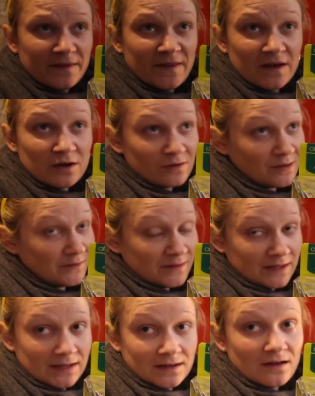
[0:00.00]
they're around
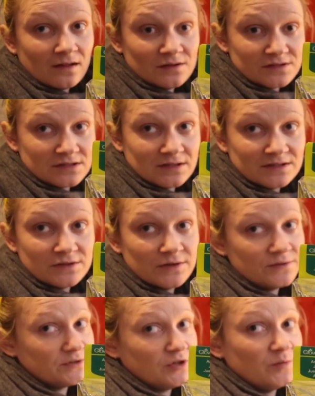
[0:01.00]
$80 unless you
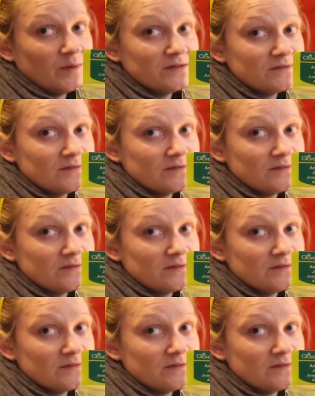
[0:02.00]
use a coupon.